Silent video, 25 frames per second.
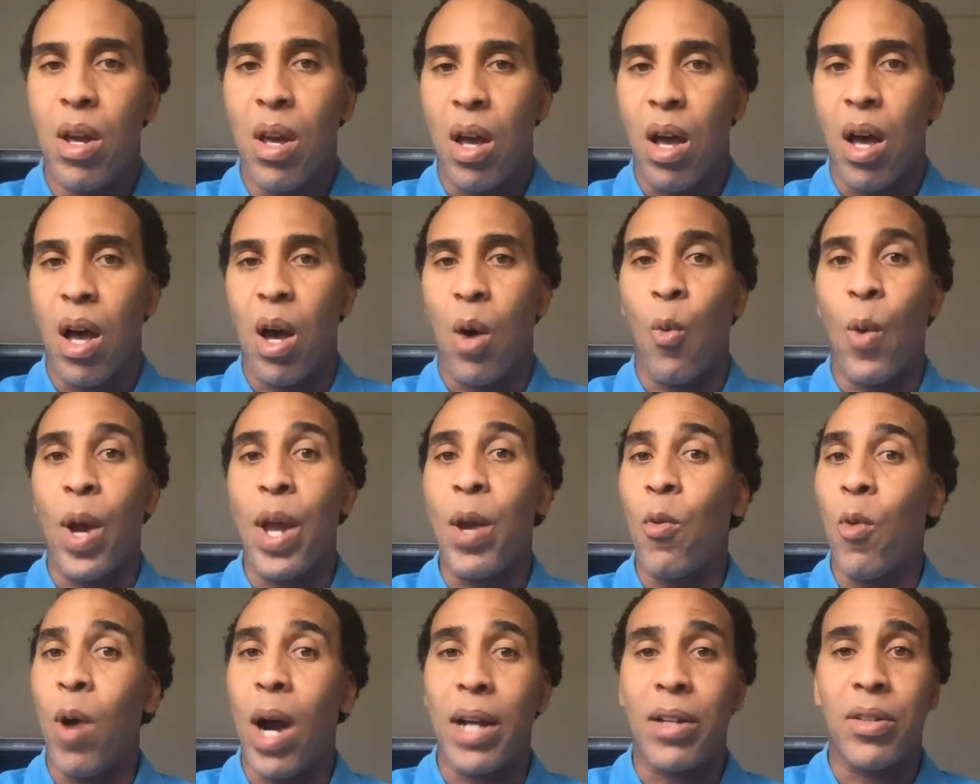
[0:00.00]
Uh,
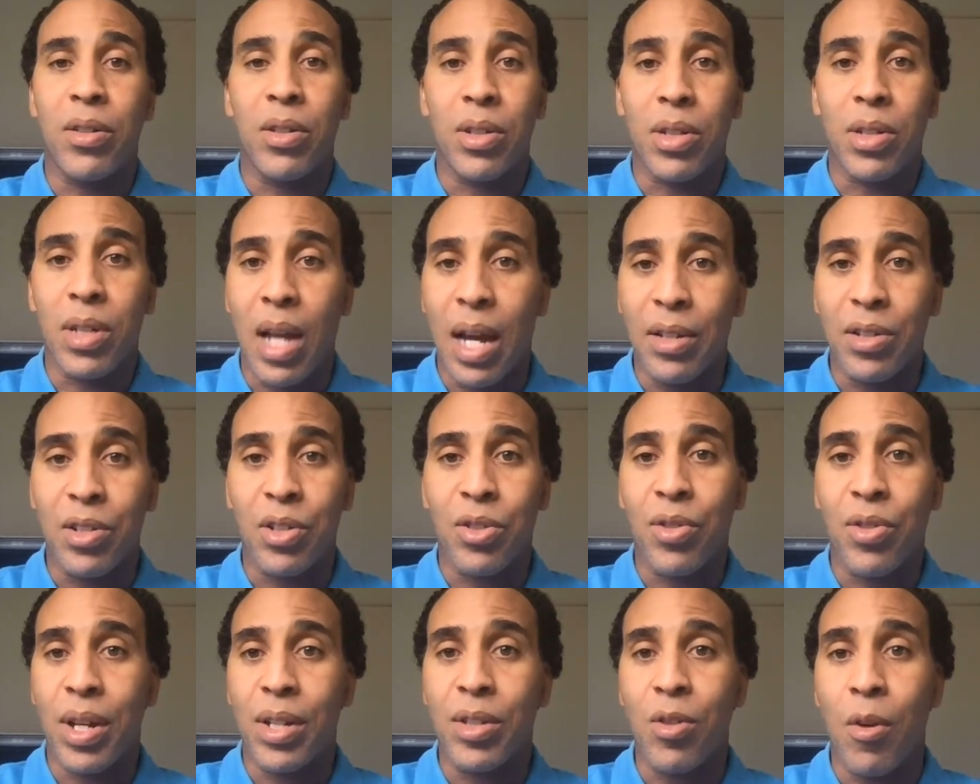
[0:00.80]
weight Watchers
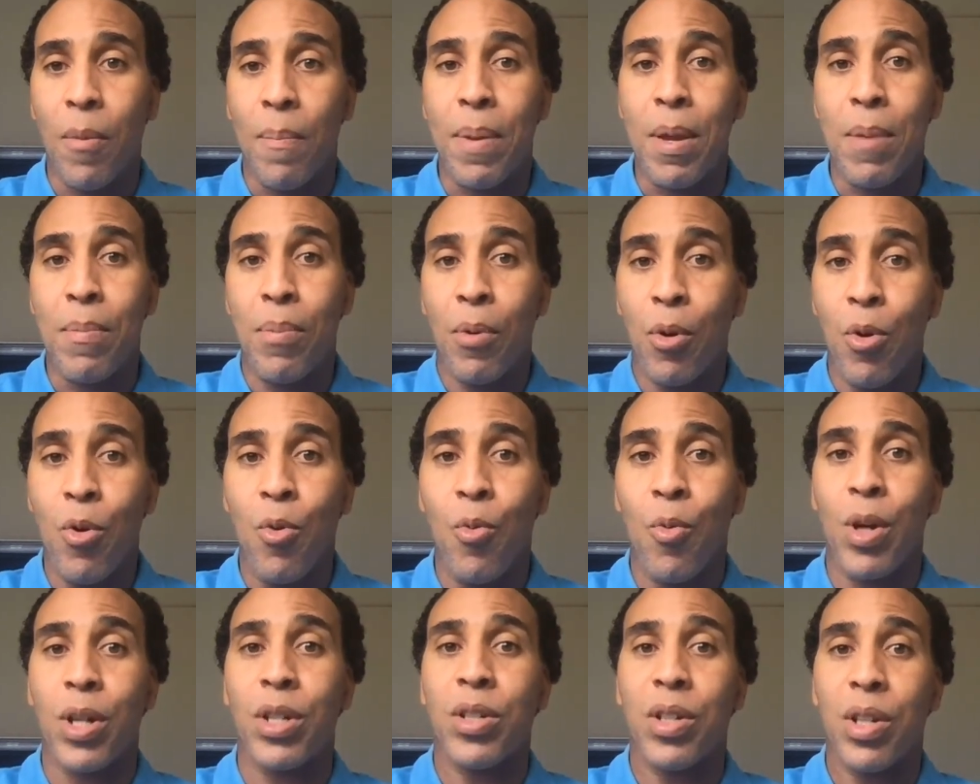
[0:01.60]
concentrates on people who
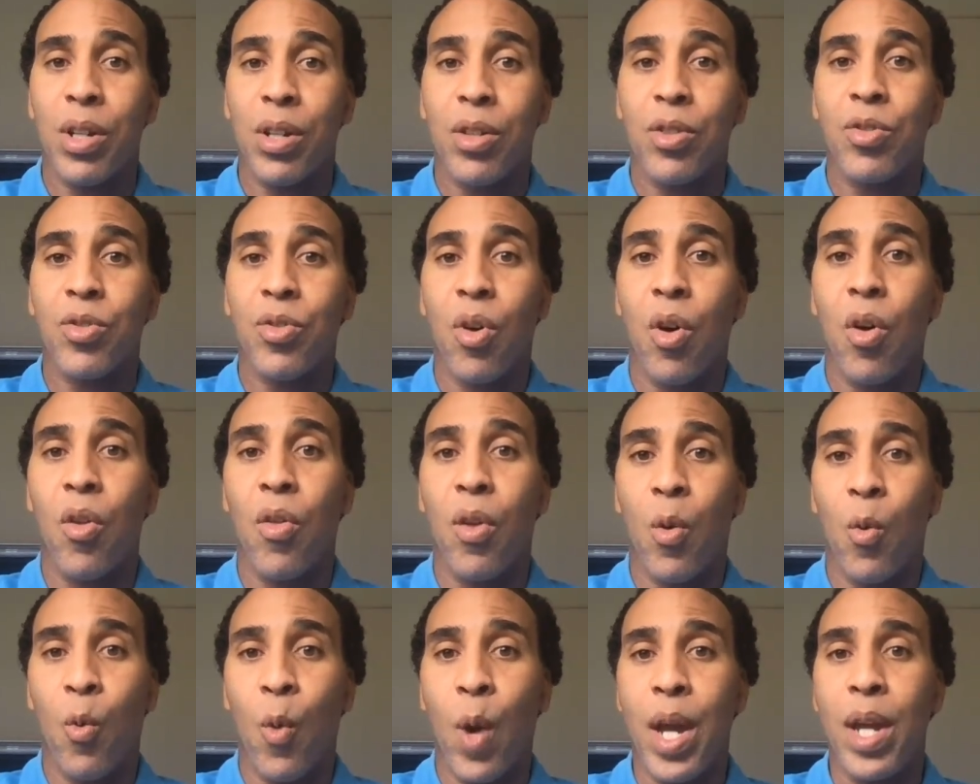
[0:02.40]
wish to control
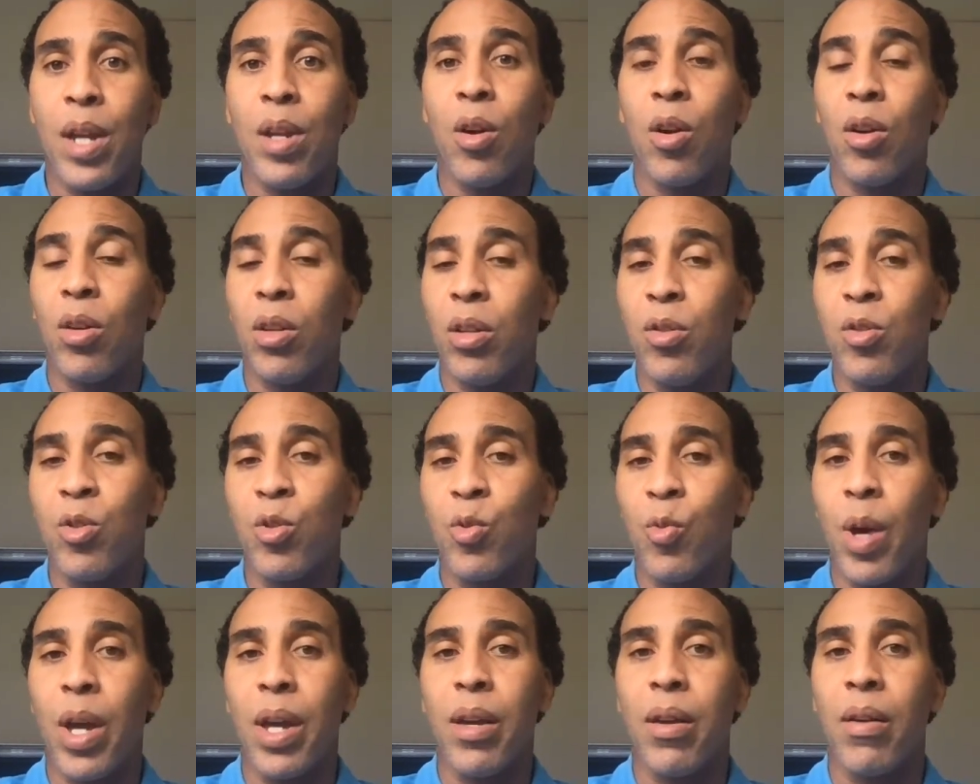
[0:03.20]
their weight or lose
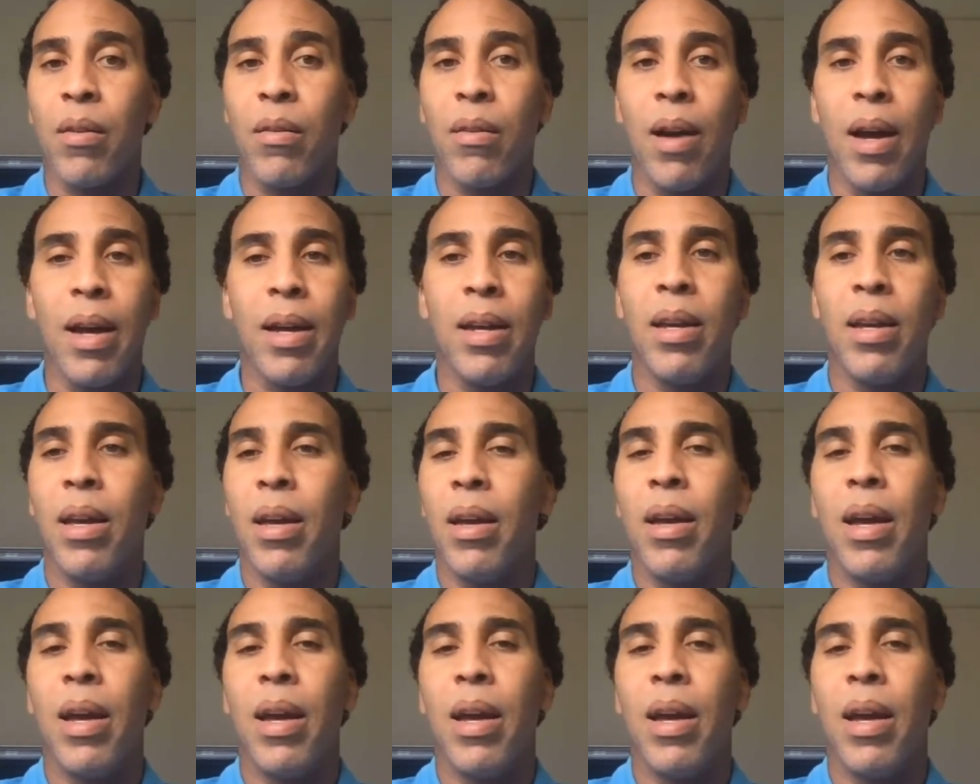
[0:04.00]
weight, right?